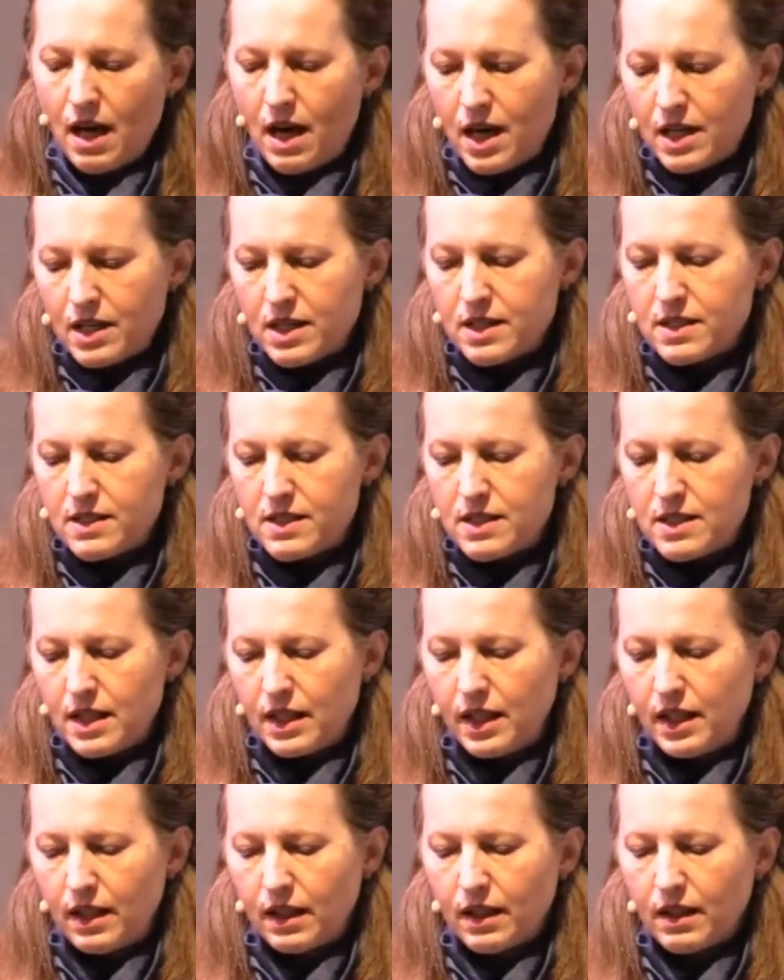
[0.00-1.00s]

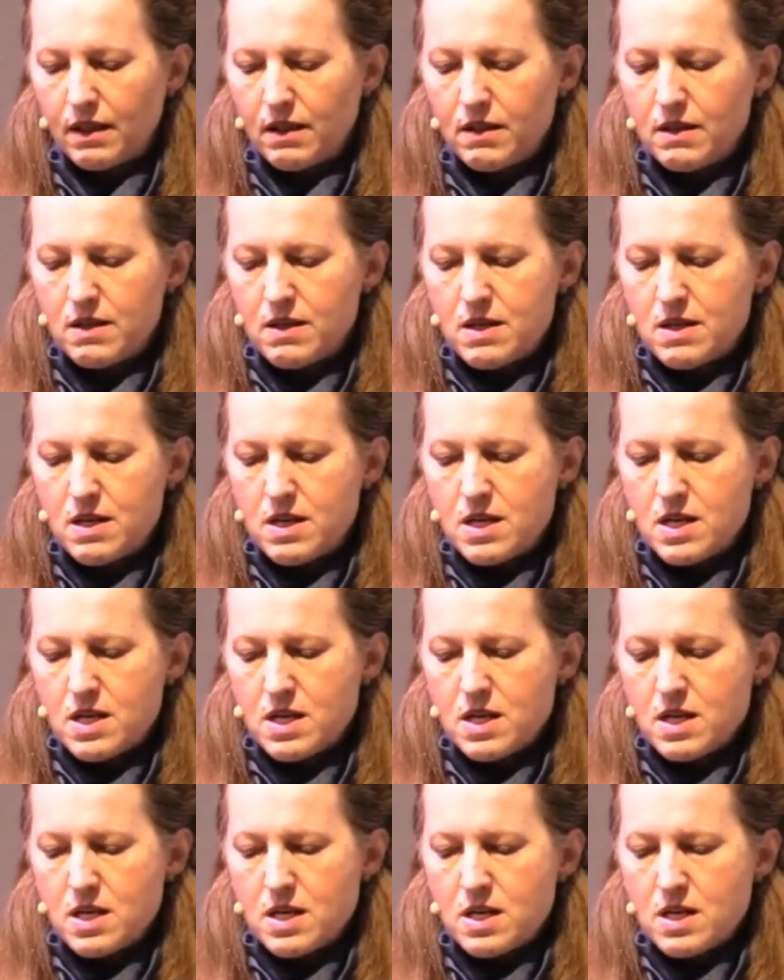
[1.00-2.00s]
honesty.
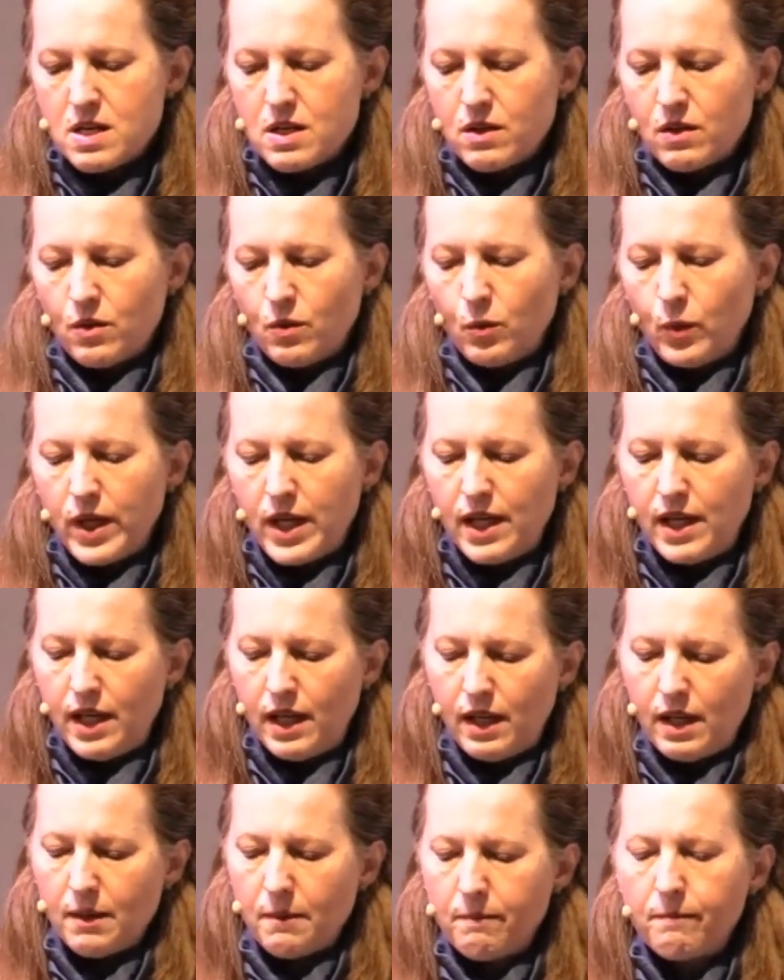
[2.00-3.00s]

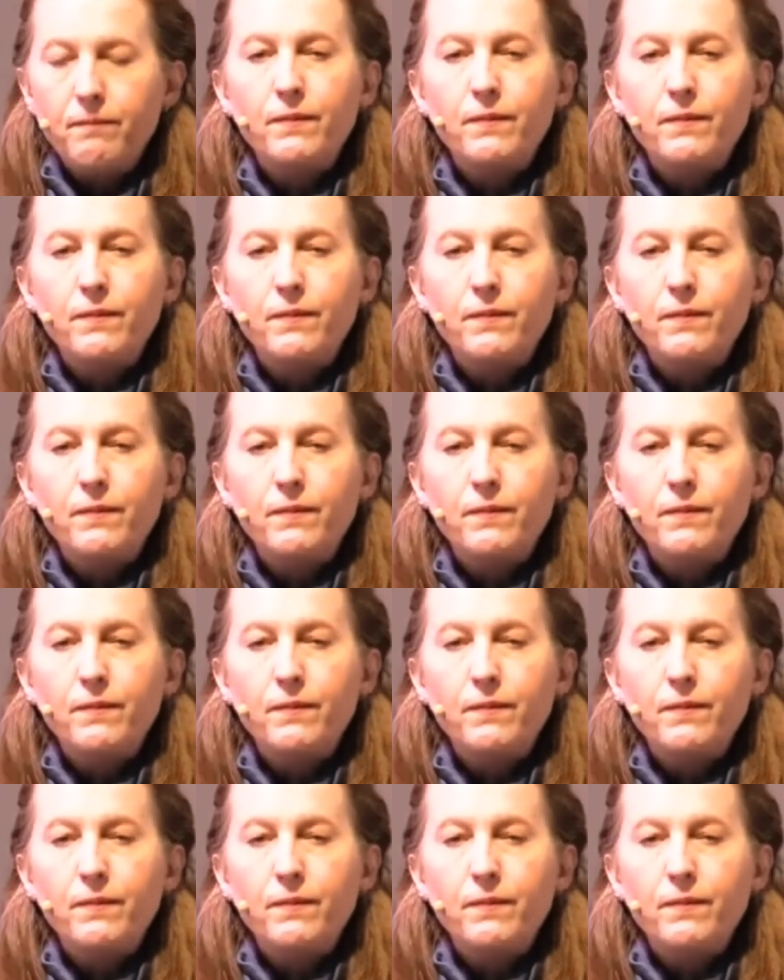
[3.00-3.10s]
We,